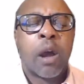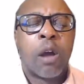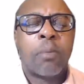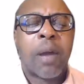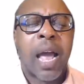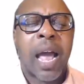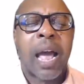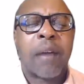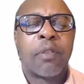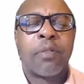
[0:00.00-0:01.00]
on
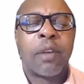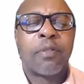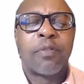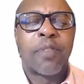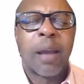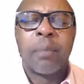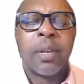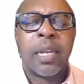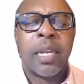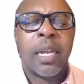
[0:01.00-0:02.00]
behalf of their
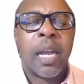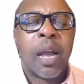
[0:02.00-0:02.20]
family,